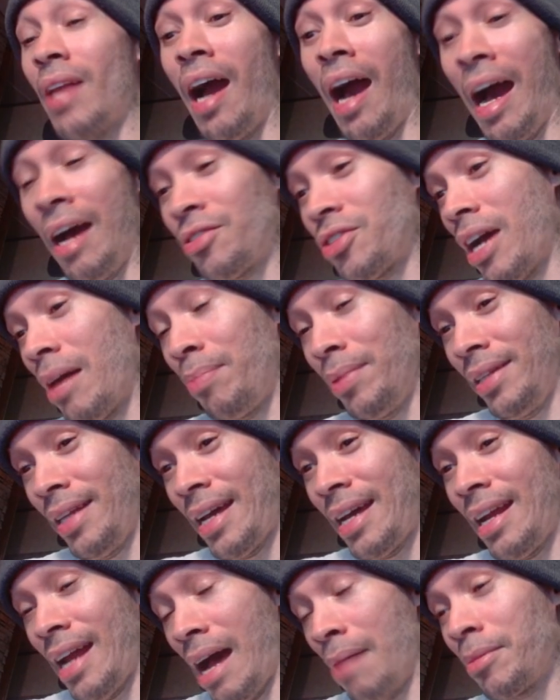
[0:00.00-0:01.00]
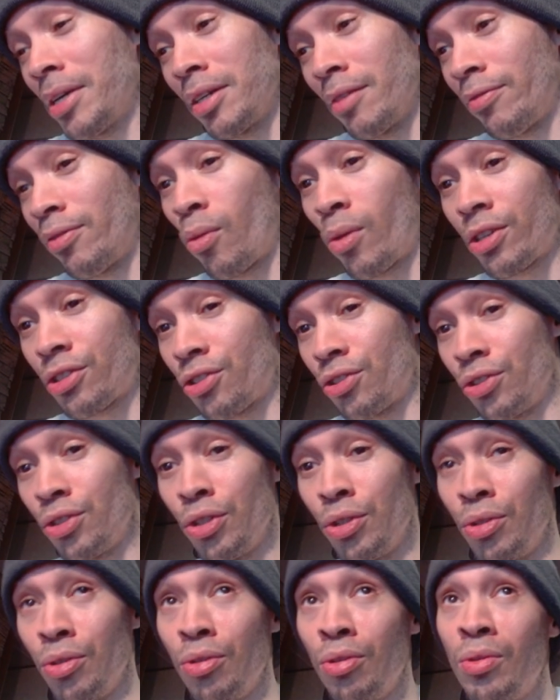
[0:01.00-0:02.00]
On top of that, I'm going to force
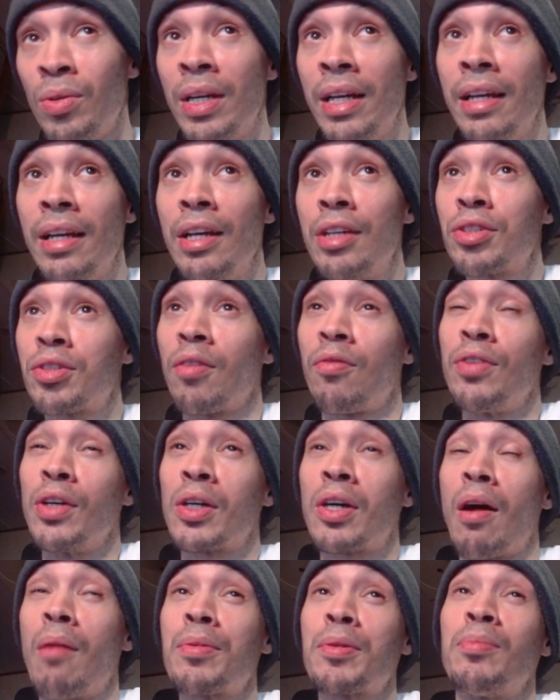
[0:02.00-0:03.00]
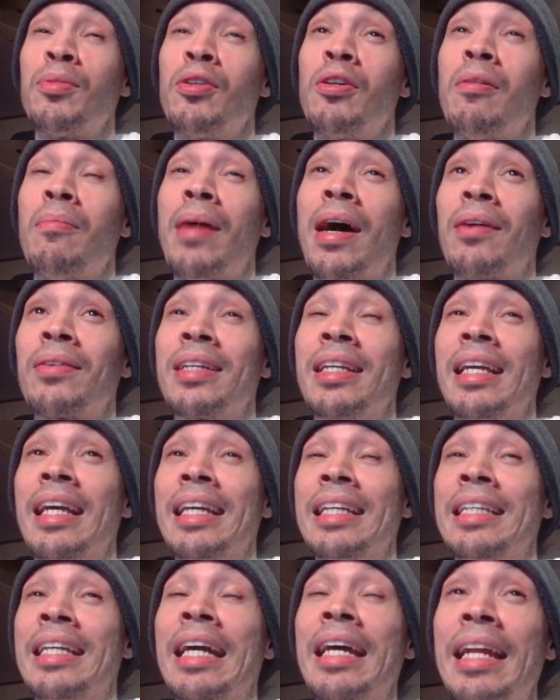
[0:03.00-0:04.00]
you to feel comfortable about
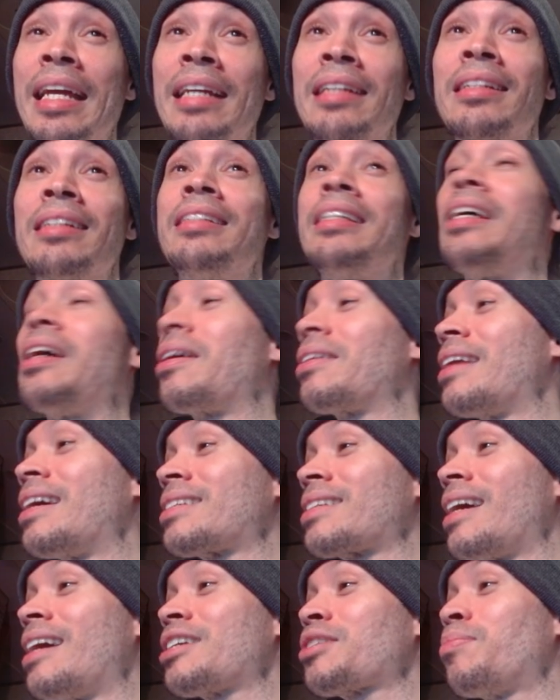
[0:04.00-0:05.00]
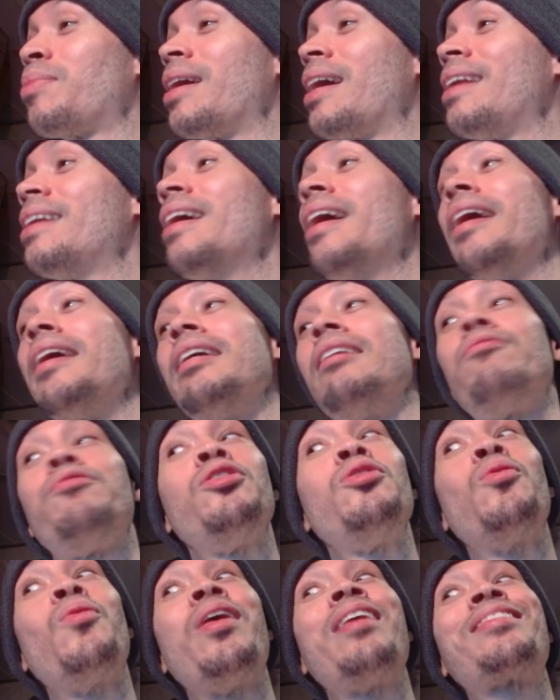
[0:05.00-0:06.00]
getting the DLSS, but if
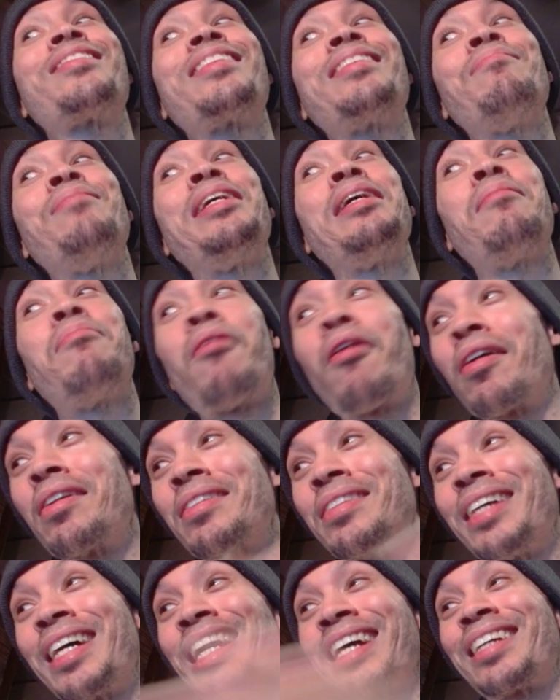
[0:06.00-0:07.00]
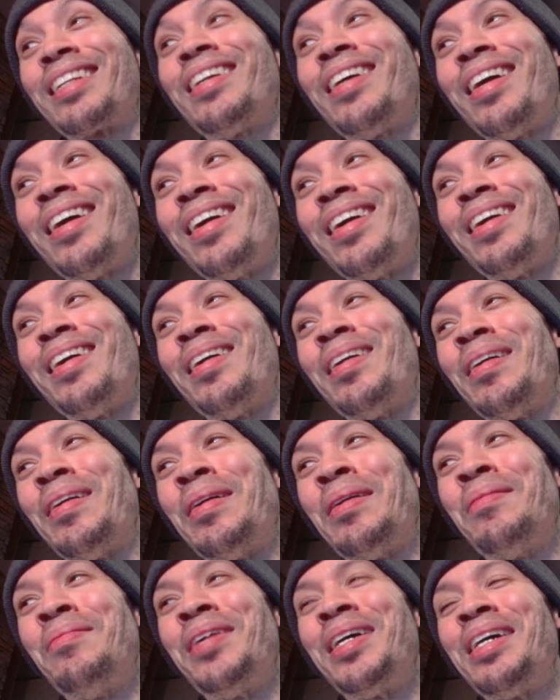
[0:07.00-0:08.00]
you want to be a part of that
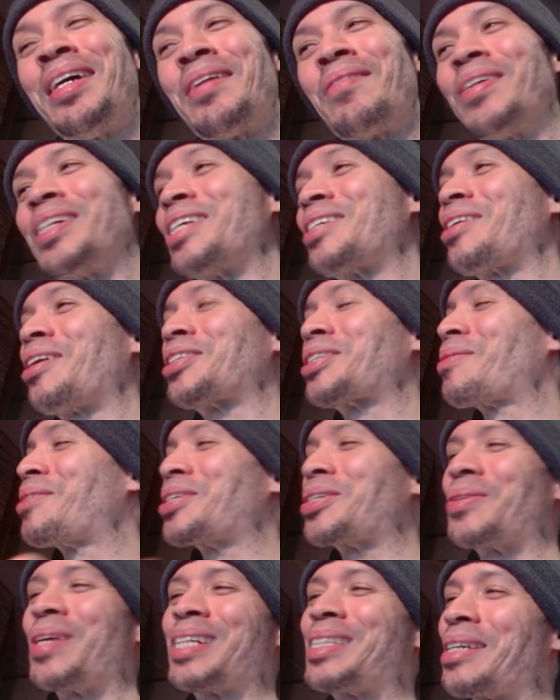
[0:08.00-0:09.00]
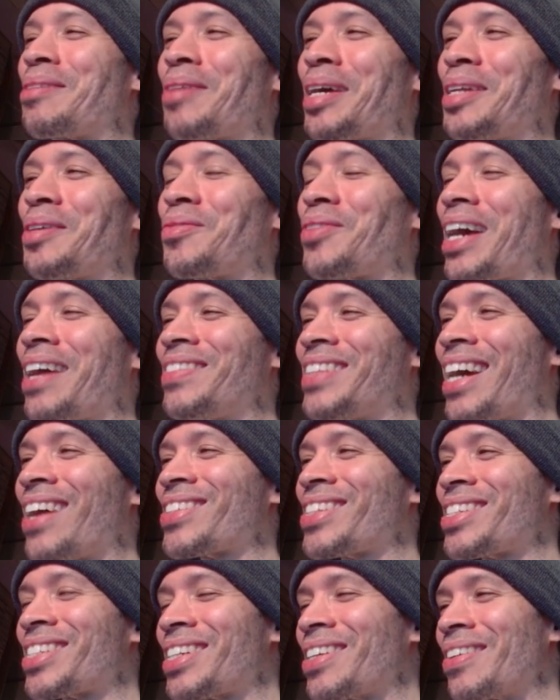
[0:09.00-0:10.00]
club, which is also restricted by the
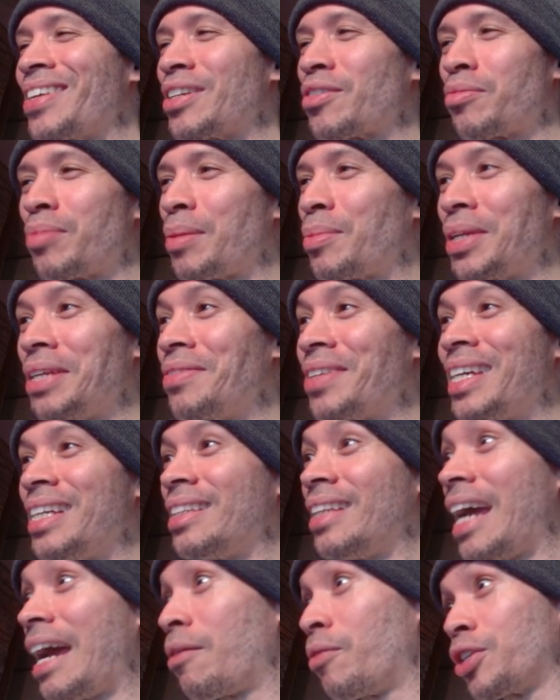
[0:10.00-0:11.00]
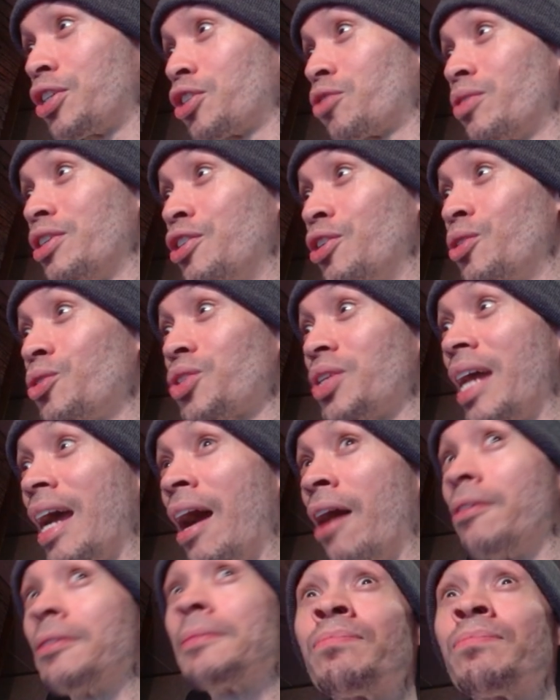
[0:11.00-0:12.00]
5000 series for people to even get that, which is reduced
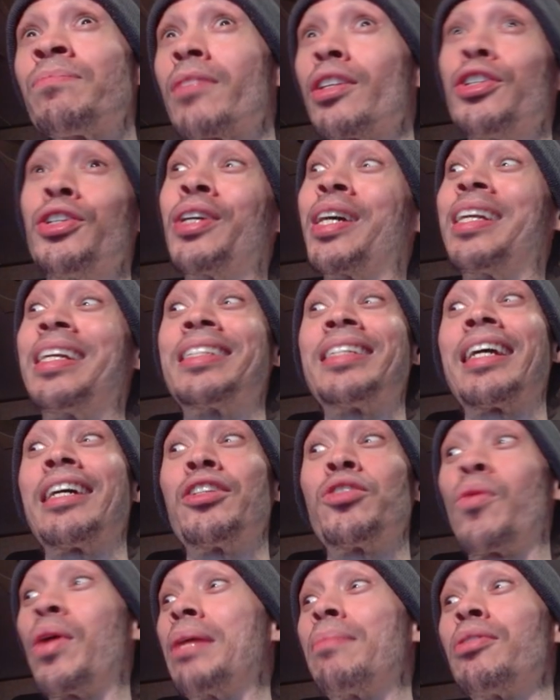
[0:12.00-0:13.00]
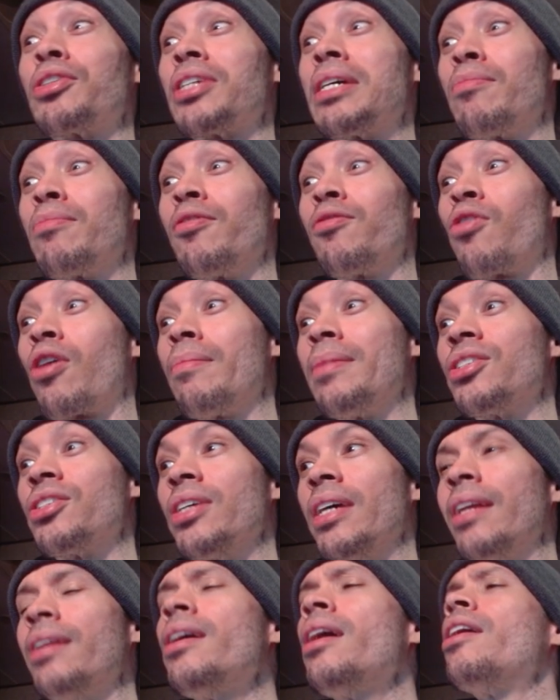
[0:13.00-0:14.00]
now, you're going to take a 20% performance
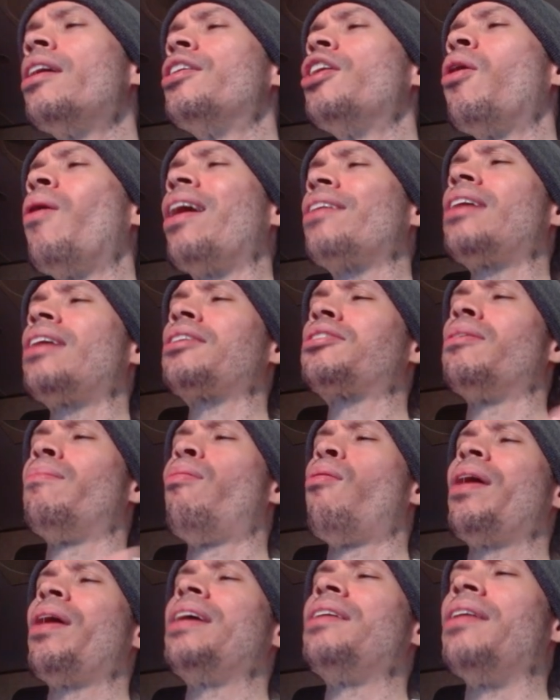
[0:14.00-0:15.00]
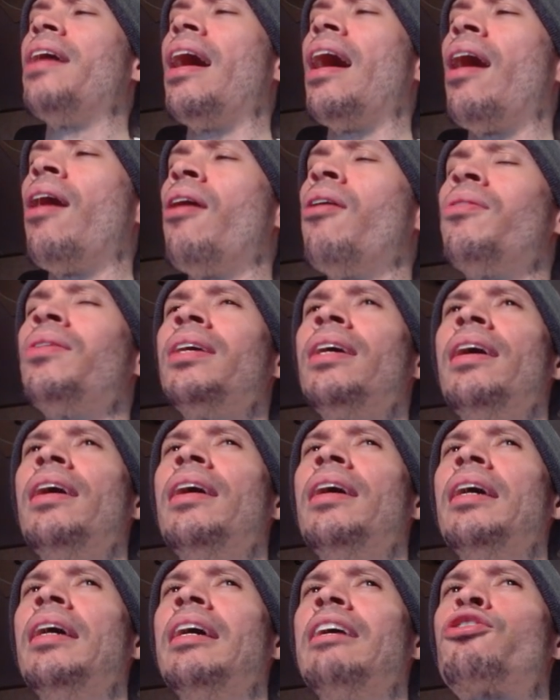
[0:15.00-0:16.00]
hit. No, I thought the point now
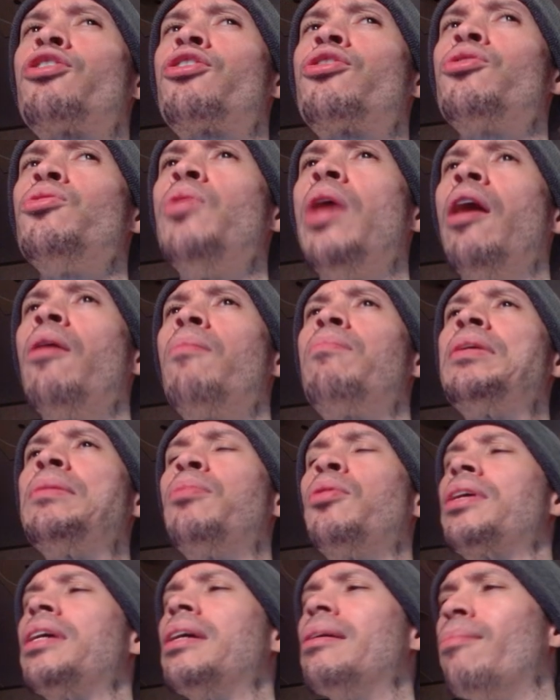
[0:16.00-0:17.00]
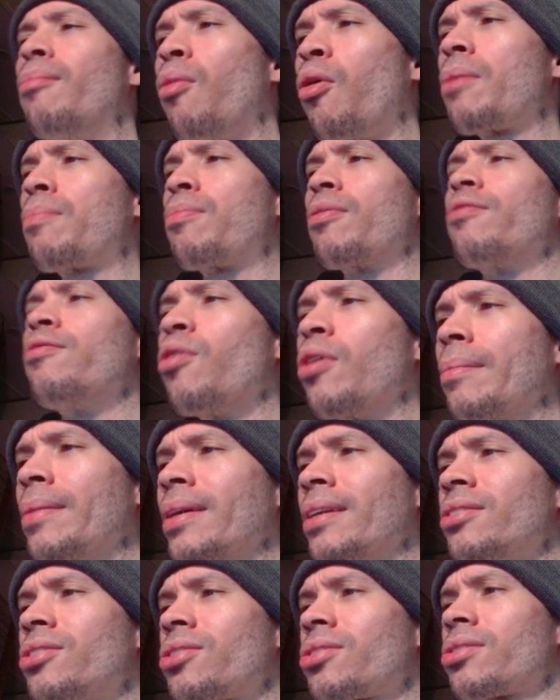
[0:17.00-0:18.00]
is to help people get more
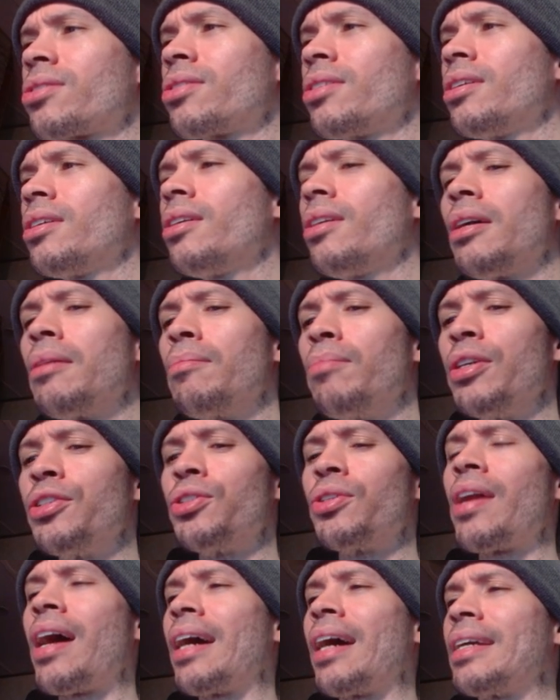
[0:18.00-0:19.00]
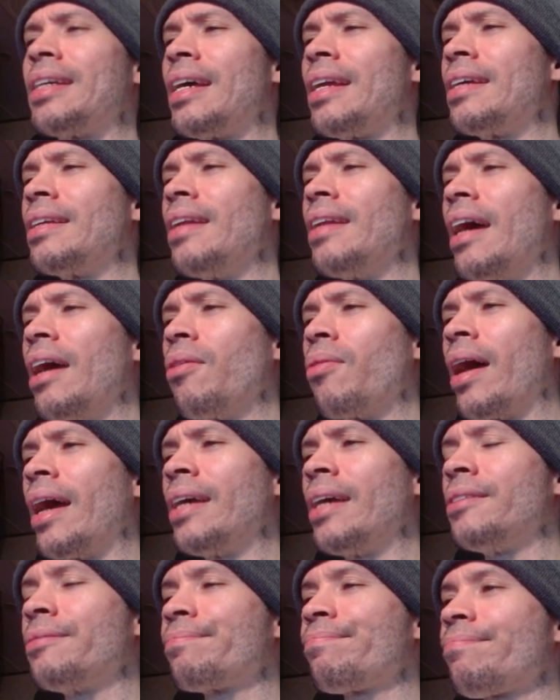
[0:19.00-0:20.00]
performance, but you're not getting that,
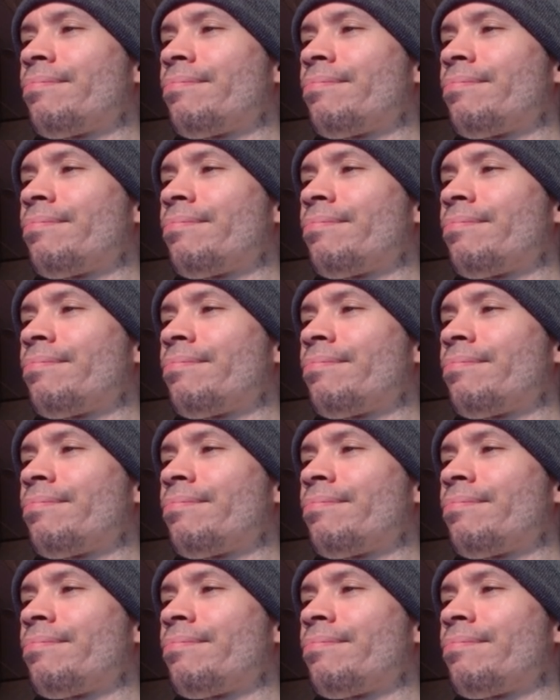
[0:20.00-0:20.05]
right?